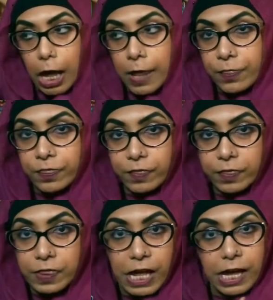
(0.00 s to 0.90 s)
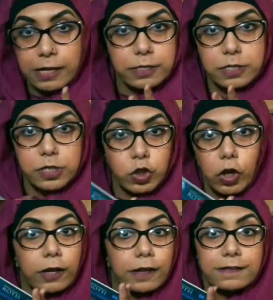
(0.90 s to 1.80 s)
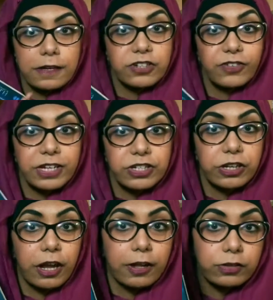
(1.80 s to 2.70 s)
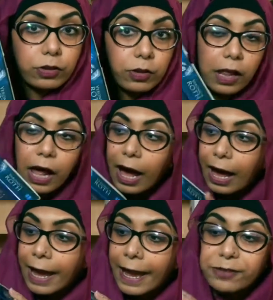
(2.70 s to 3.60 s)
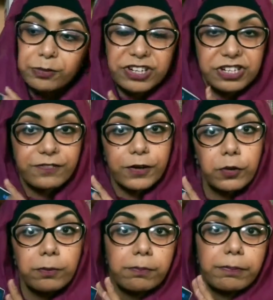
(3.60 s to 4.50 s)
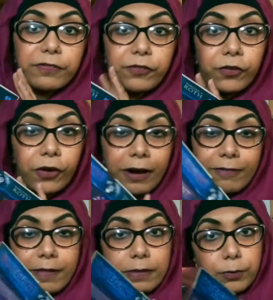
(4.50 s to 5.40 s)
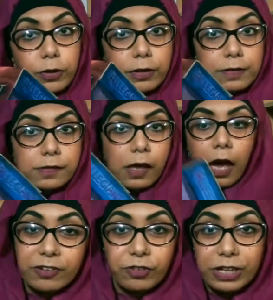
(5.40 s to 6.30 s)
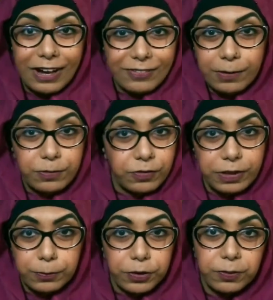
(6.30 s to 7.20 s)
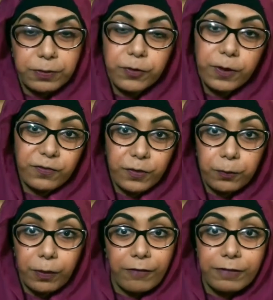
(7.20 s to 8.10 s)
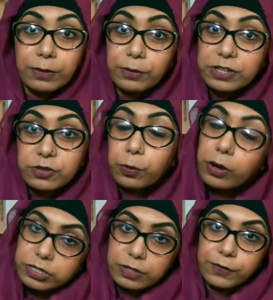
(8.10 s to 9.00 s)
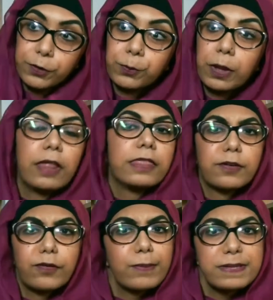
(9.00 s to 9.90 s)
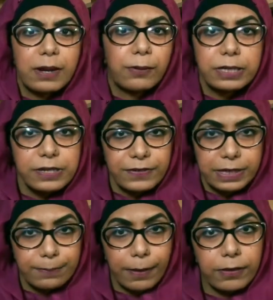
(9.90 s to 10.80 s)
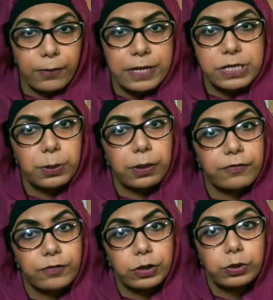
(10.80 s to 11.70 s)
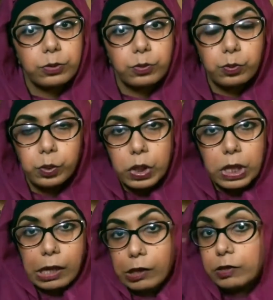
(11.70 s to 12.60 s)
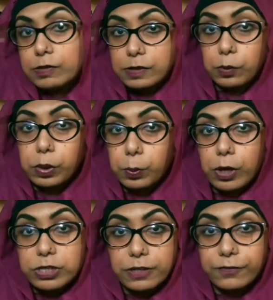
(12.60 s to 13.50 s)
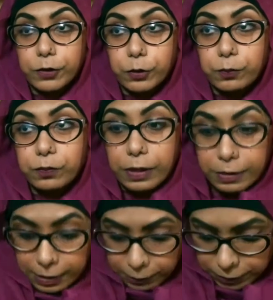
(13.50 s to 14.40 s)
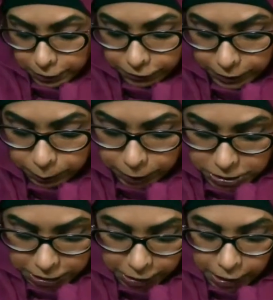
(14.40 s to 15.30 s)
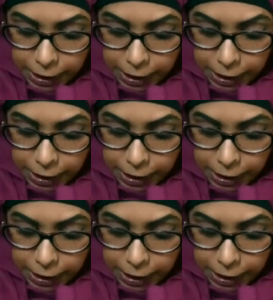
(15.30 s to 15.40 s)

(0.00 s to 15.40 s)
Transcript: and that is not an exaggeration at all. I had watched the film before I read the books. I didn't really have time to read the books before the film, but I really wanted to watch the film. The film is now on DVD, by the way, so if you still want to watch the film, then I would definitely watch it.